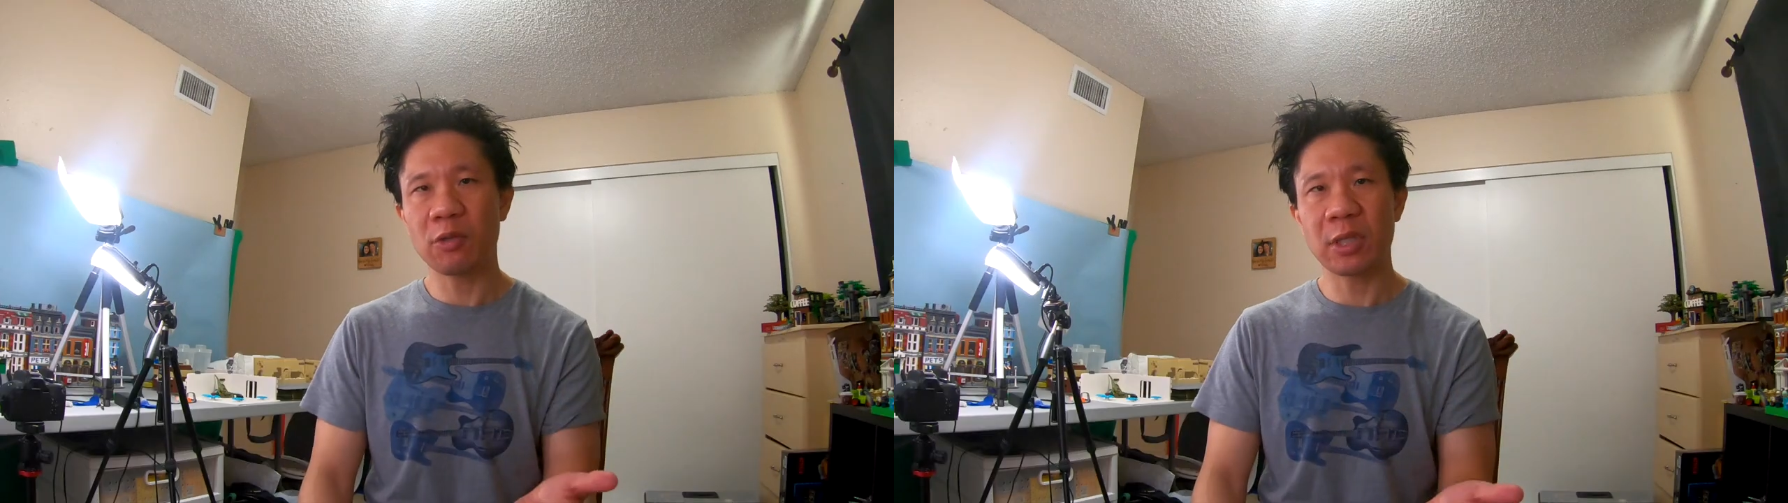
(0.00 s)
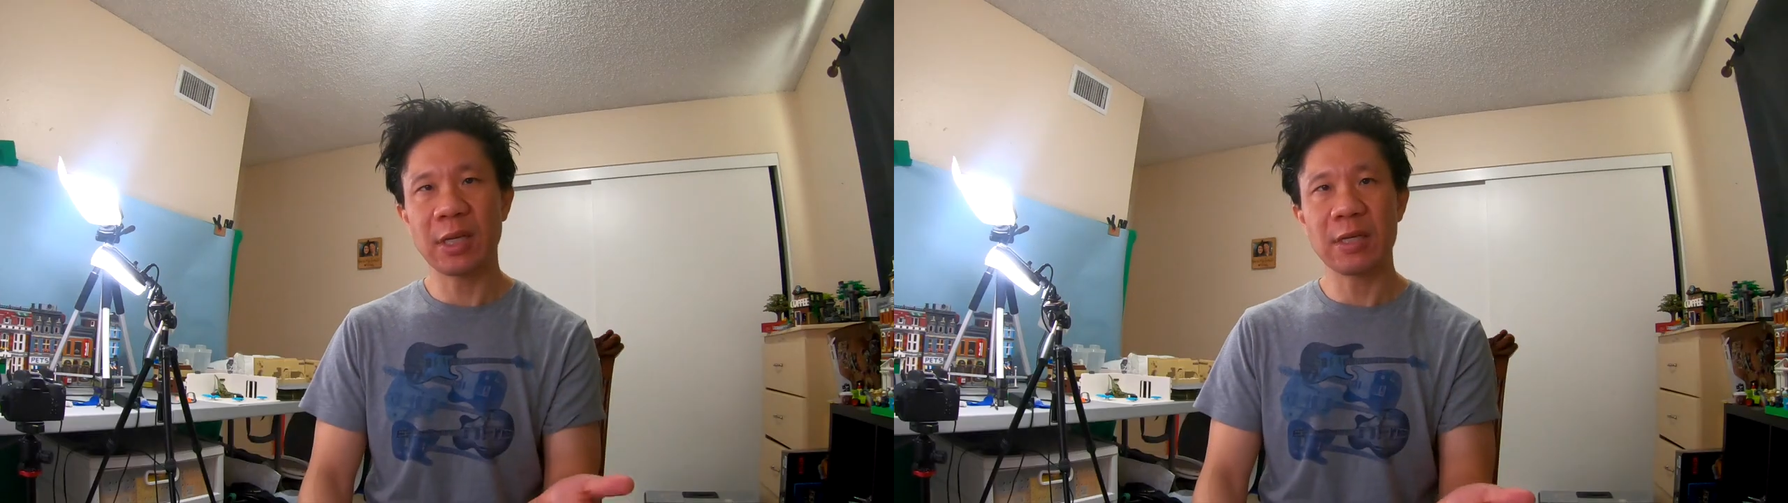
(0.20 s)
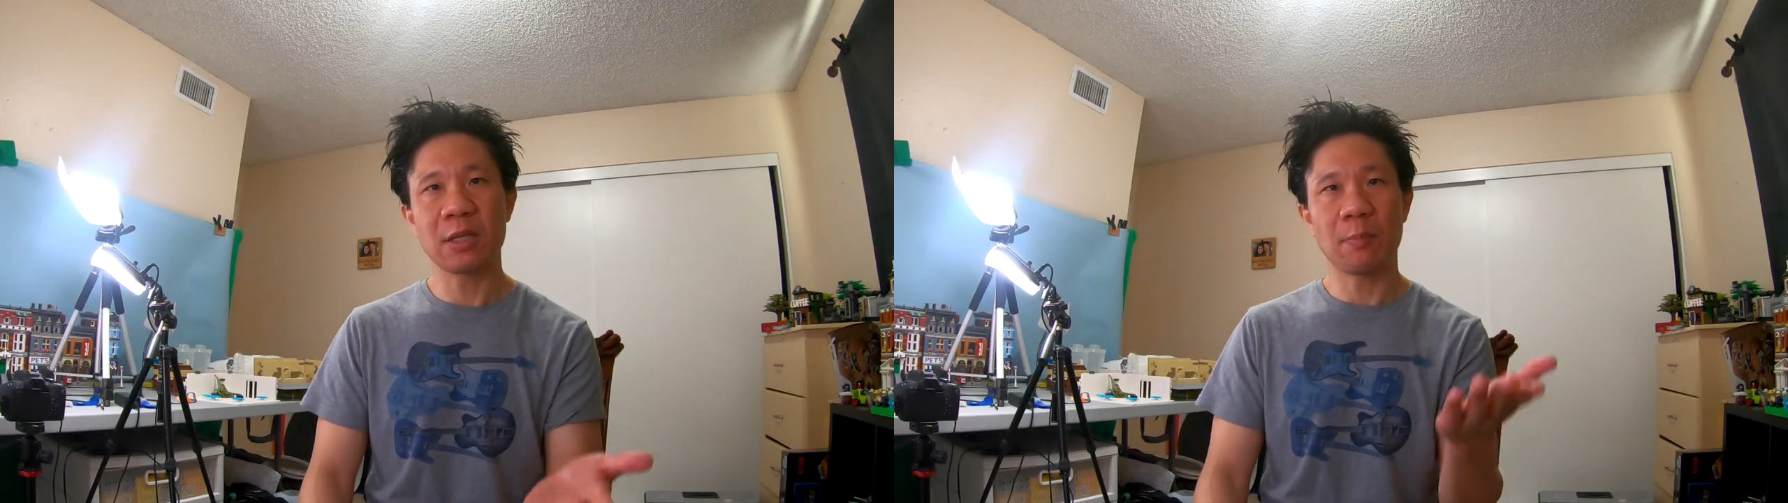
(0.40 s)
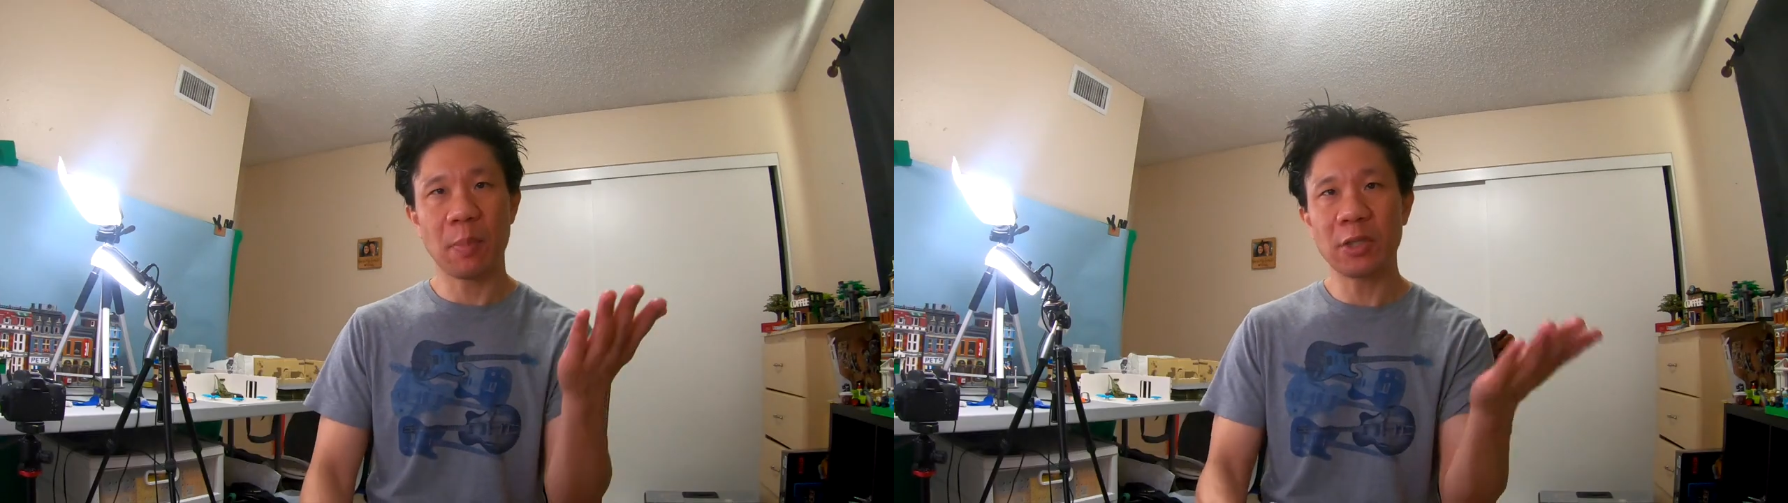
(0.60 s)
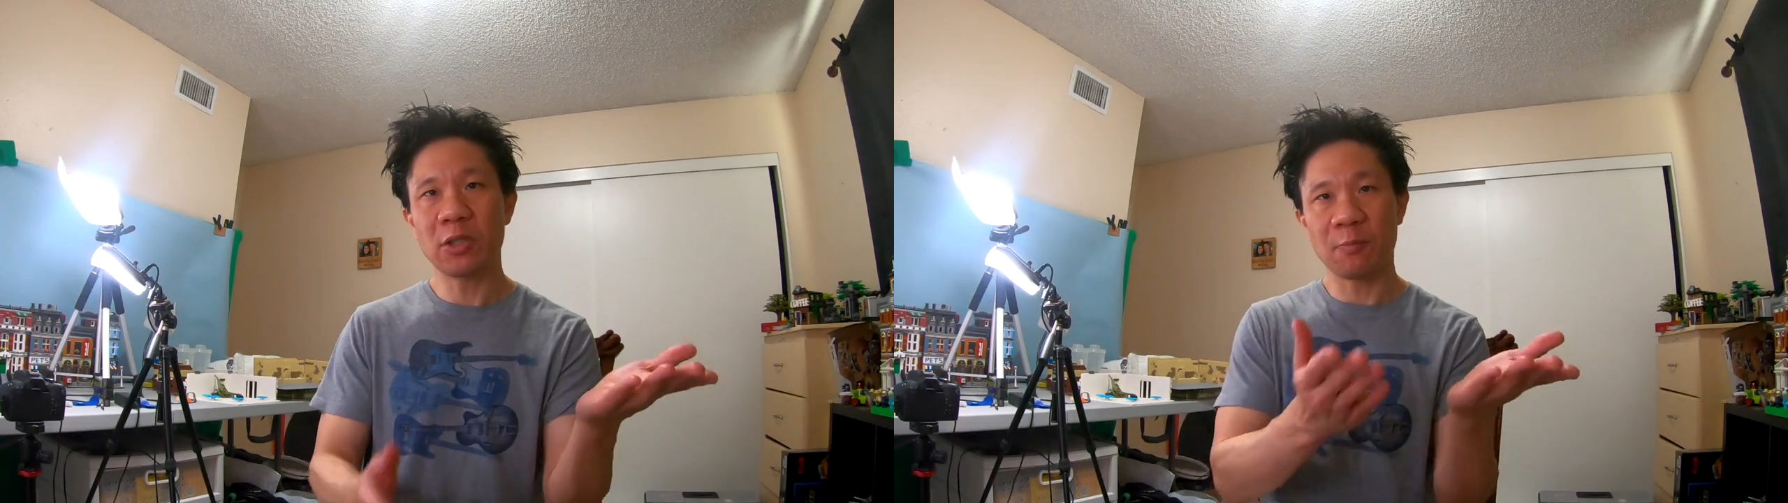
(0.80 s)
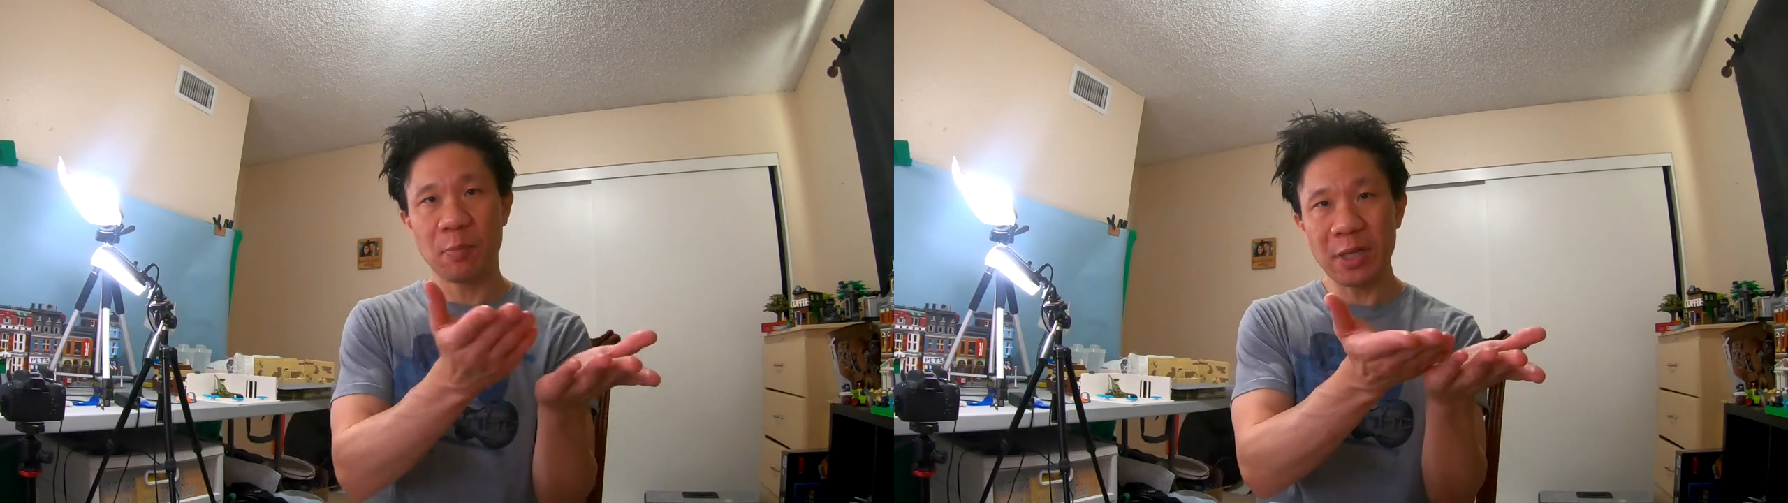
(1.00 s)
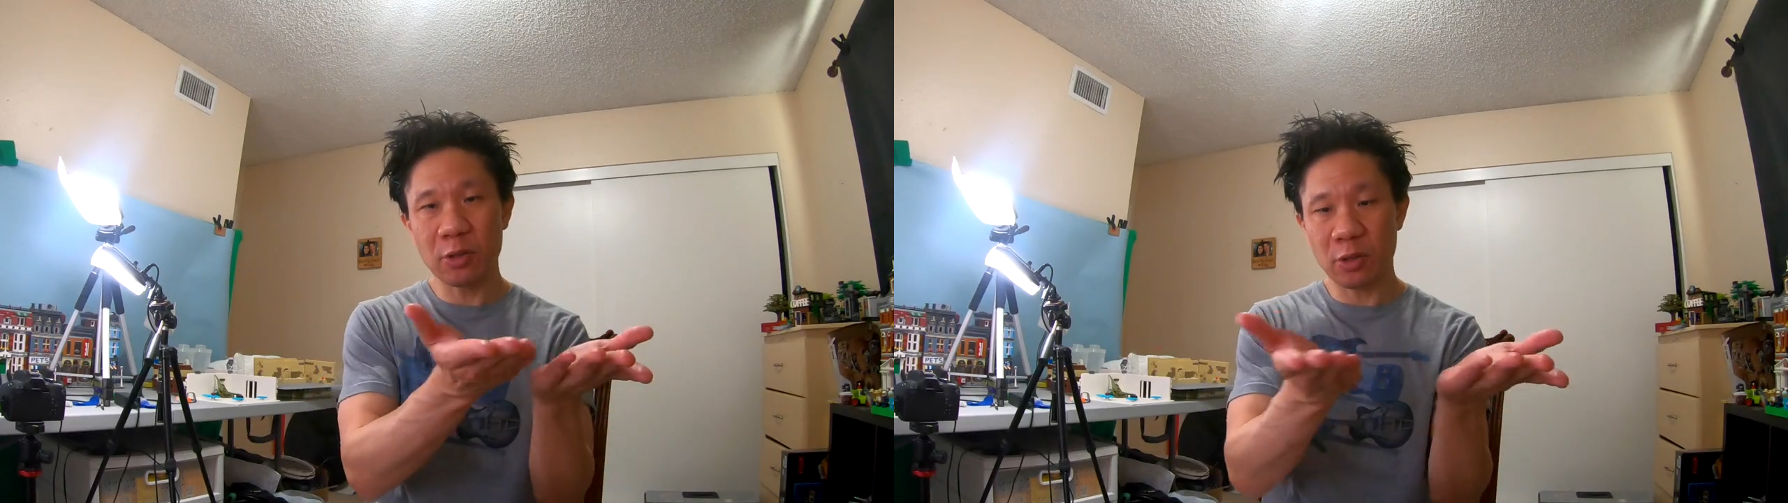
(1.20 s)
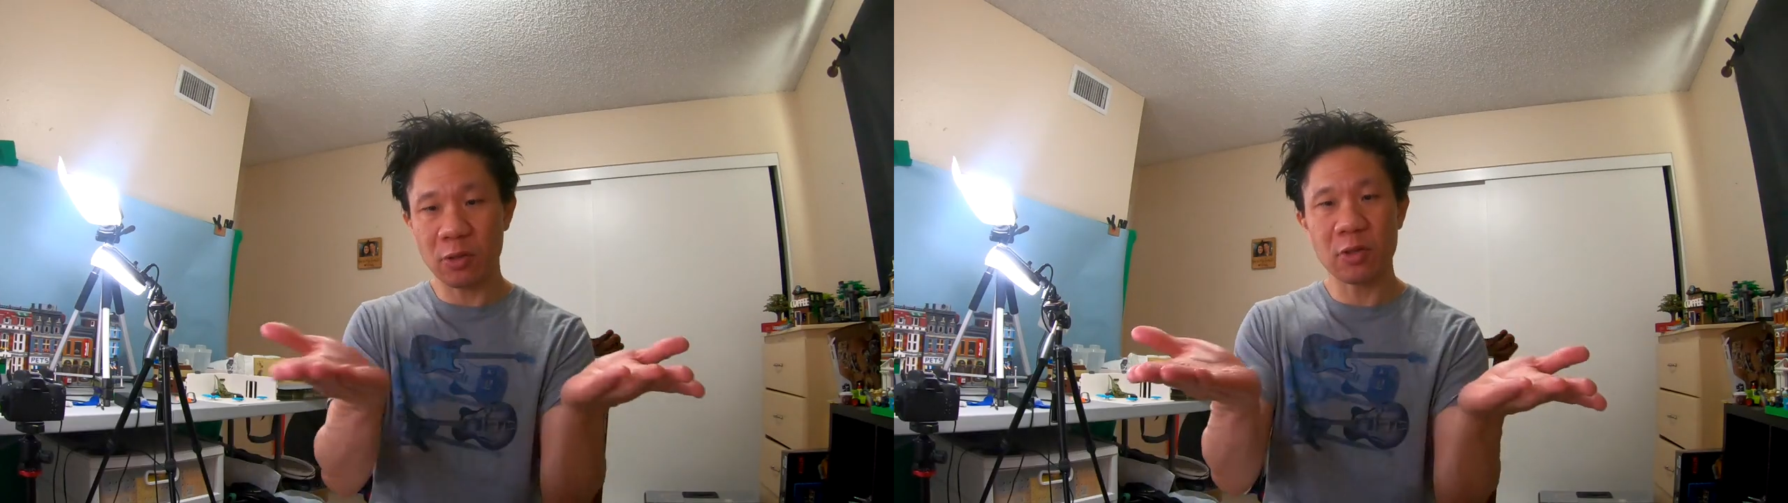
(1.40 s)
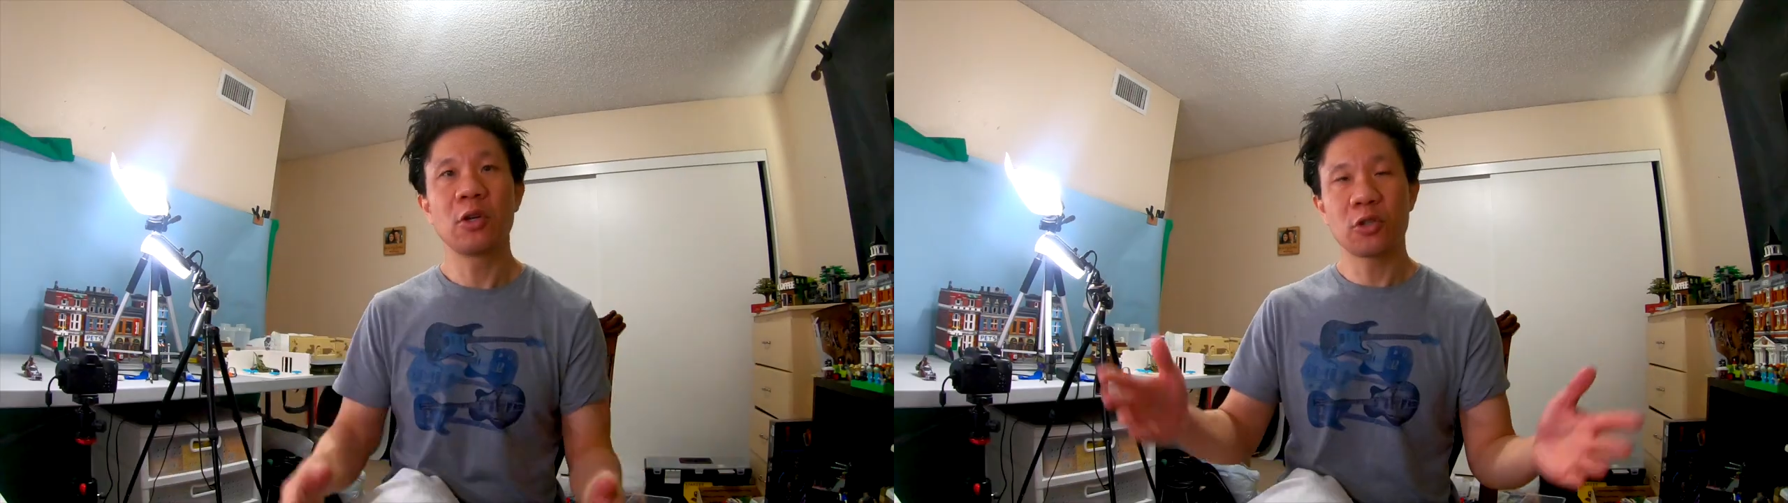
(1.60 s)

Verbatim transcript: motion is a bunch of pictures